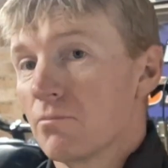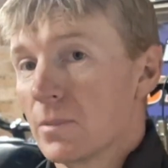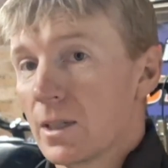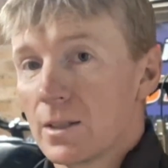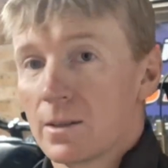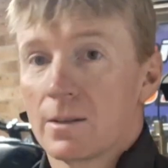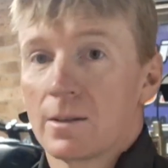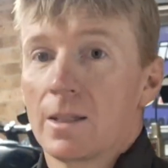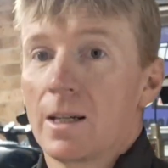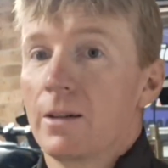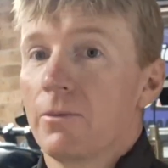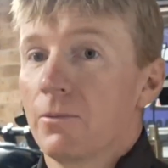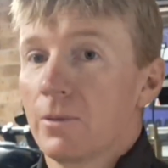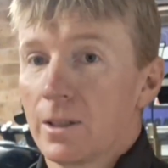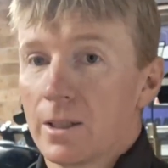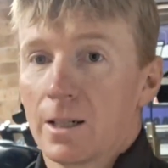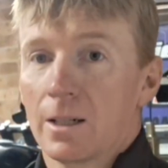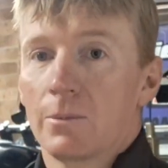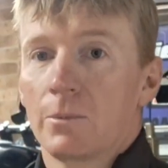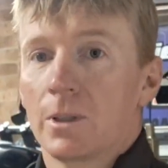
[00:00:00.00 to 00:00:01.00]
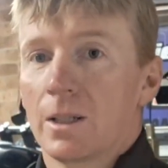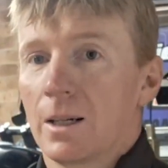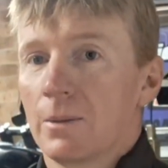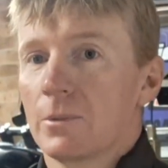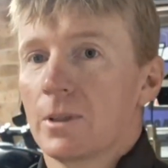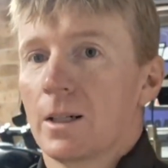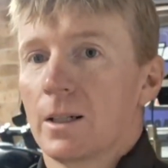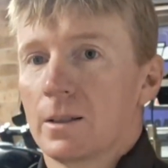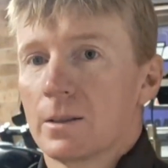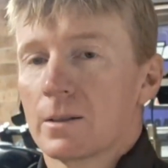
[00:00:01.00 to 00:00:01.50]
there's definitely going to be
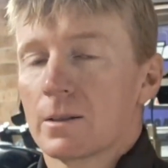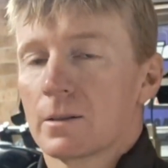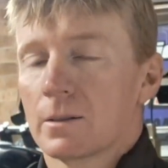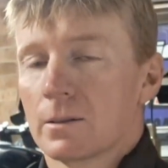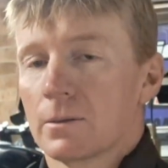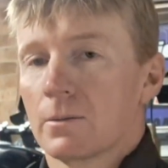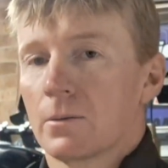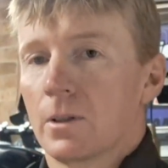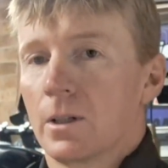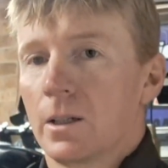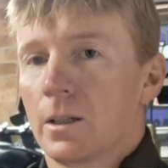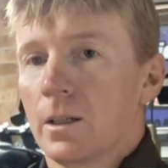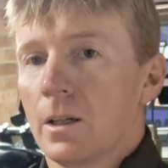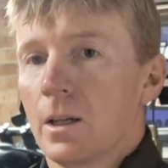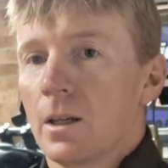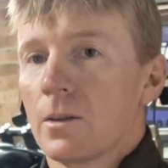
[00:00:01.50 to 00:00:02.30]
updates, right?